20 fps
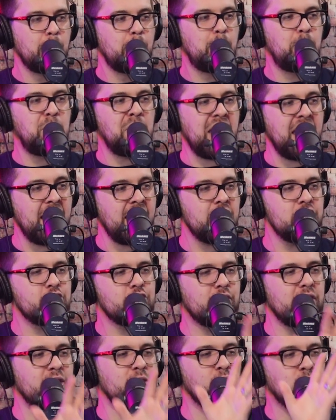
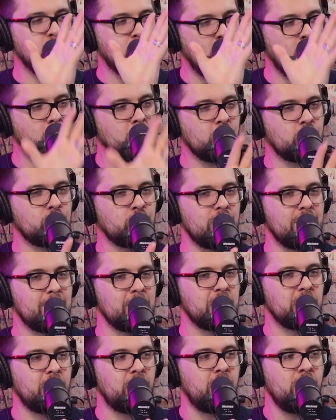pandering war
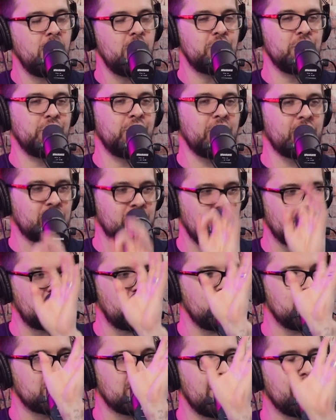criminal that looks like
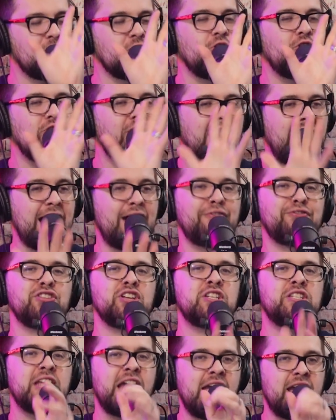she's never laughed a
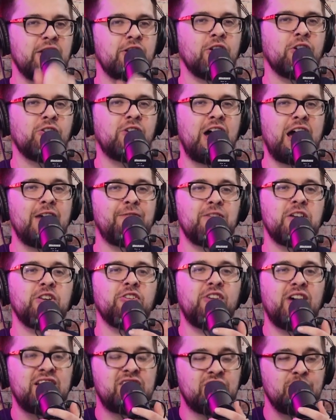day in her life
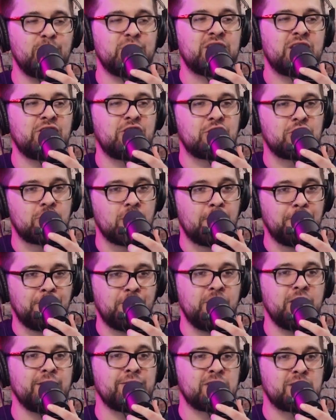unless it was at the
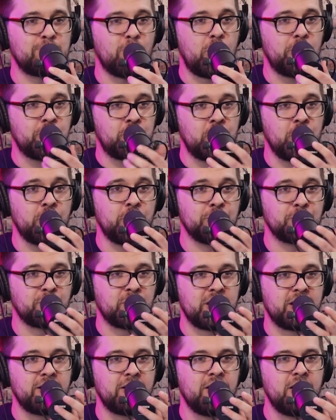suffering of small
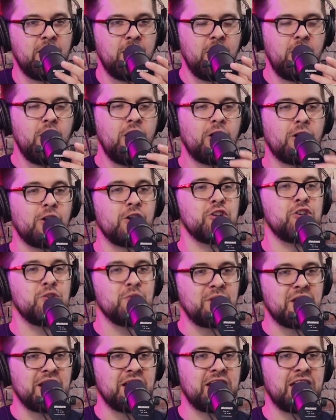children? or are you
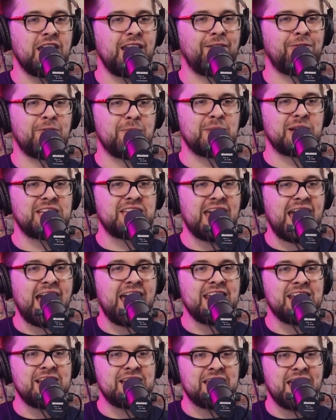going to get it from a
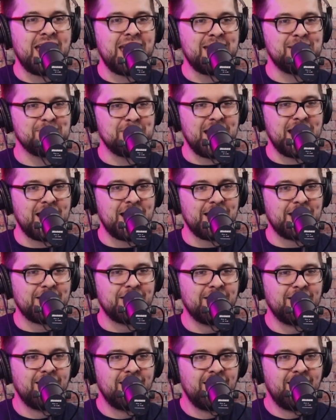catty gay
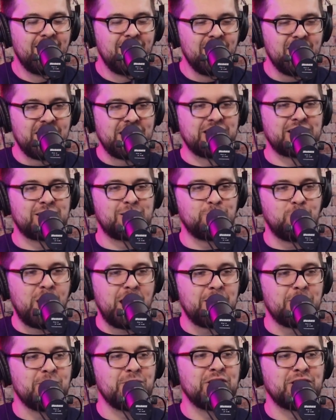man in a
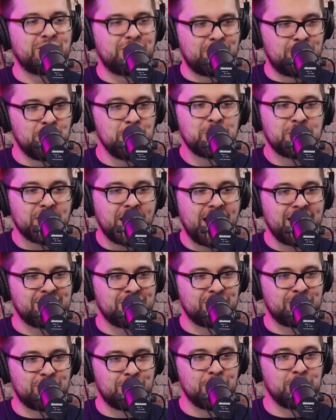sweater that's two
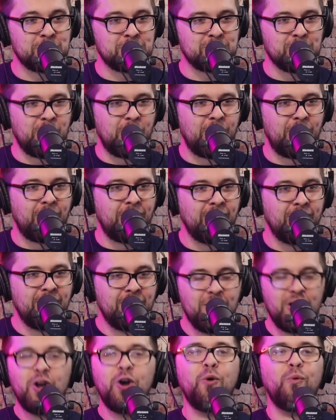sizes too small?
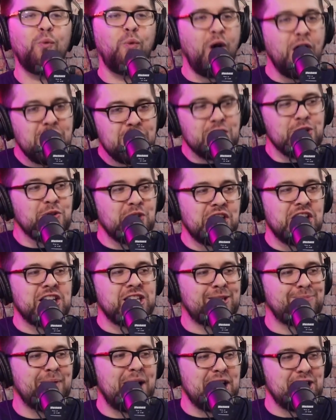What are you going to
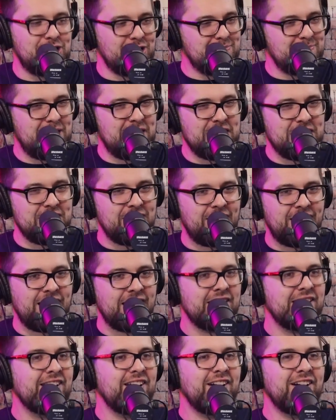spend your money on?